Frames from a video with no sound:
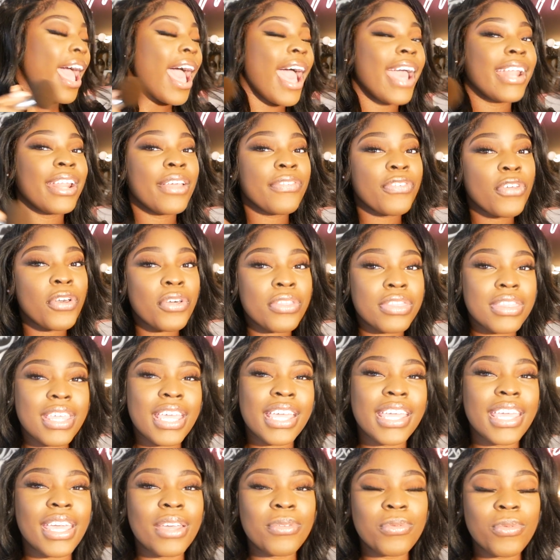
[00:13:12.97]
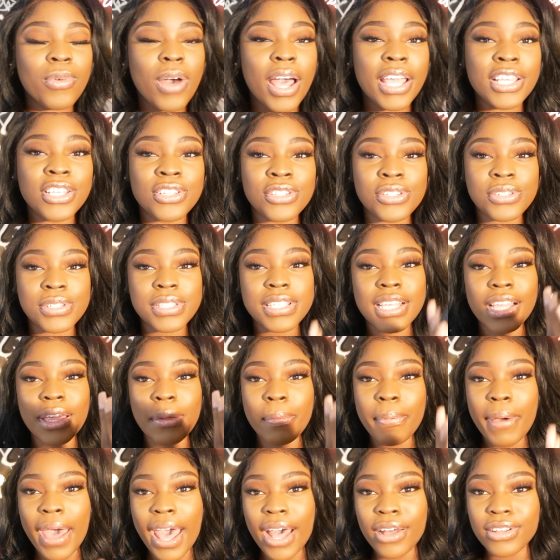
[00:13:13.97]
And if you're thinking why you're using
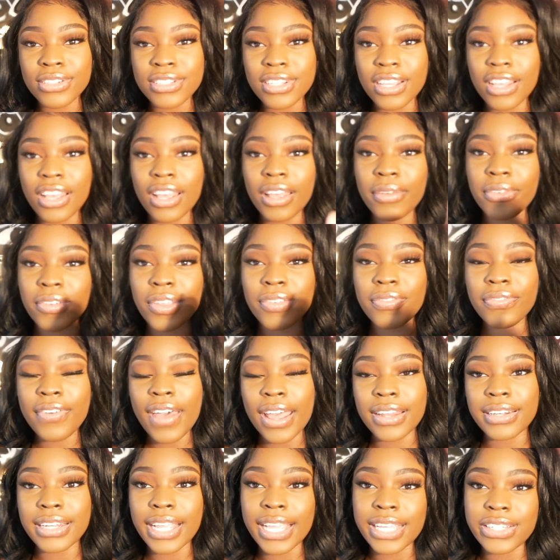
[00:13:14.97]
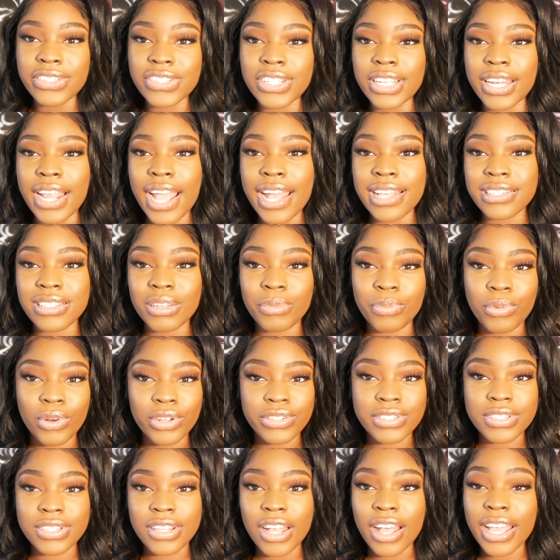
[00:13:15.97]
a powder foundation as a
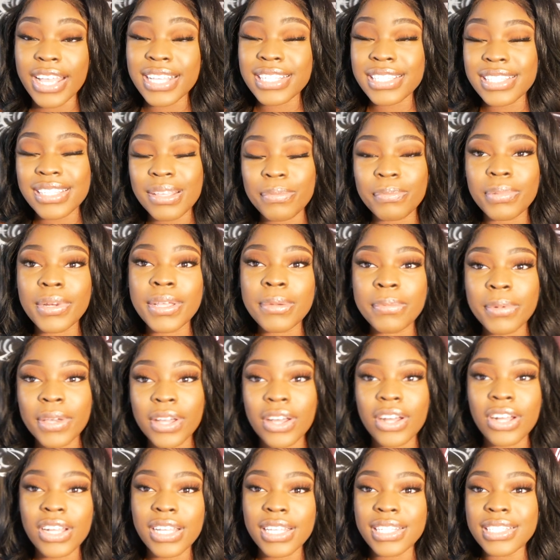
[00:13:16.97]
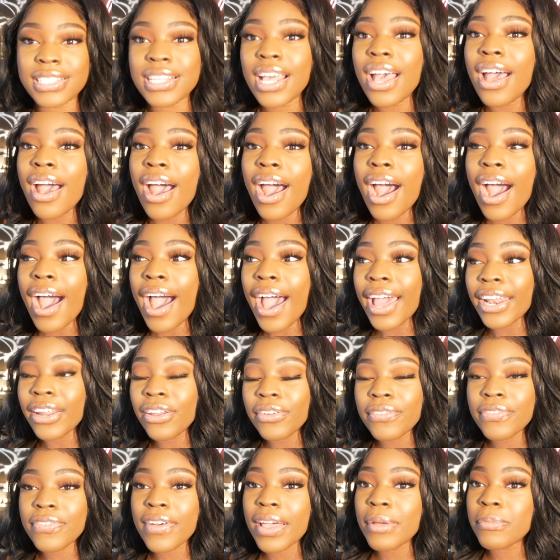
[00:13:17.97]
bronzer, it's simply because I
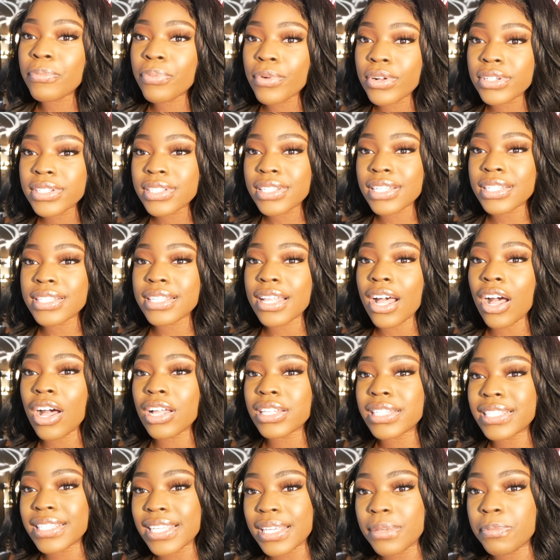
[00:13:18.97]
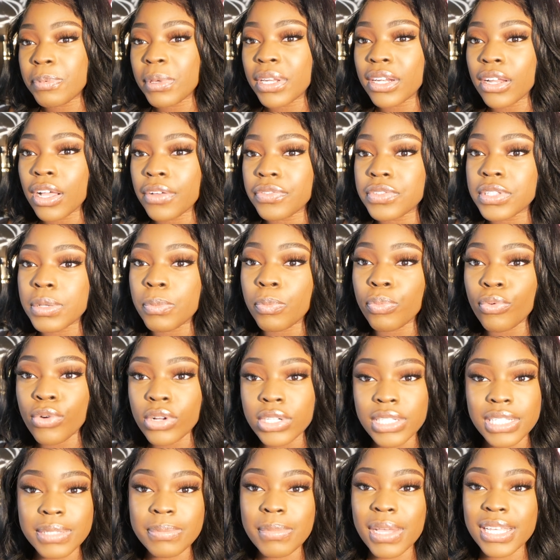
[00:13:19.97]
don't find bronzers that are deep enough to
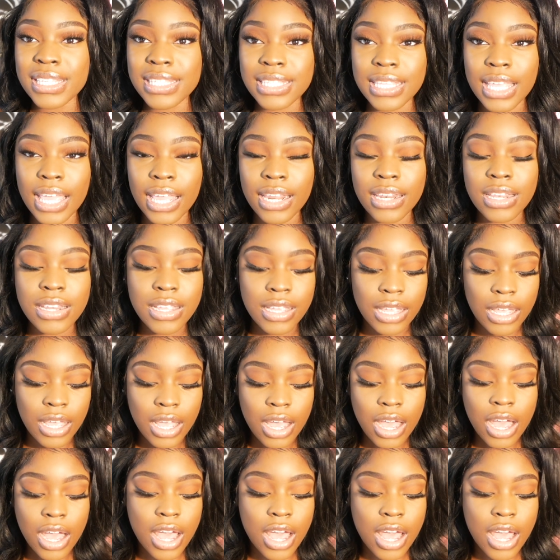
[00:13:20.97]
bronze my skin.